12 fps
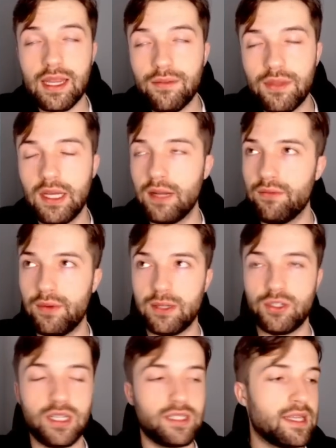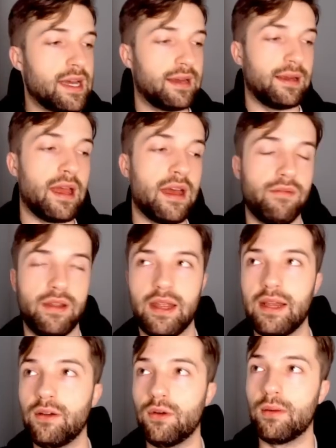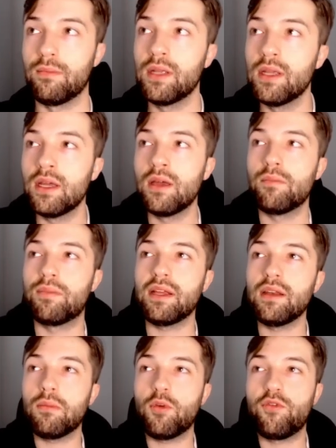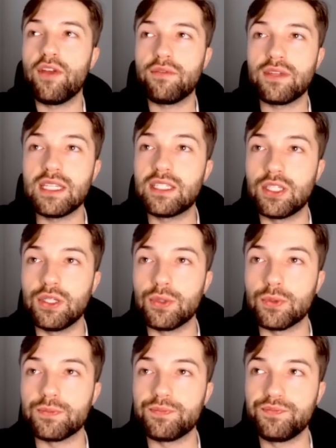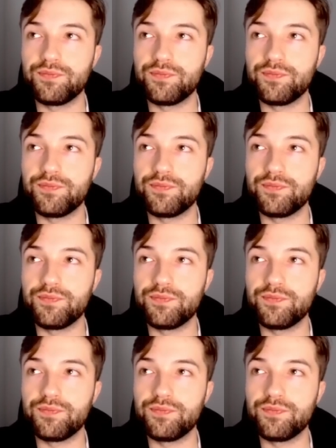if they can franchise tag Evan Engram. Pick number 52.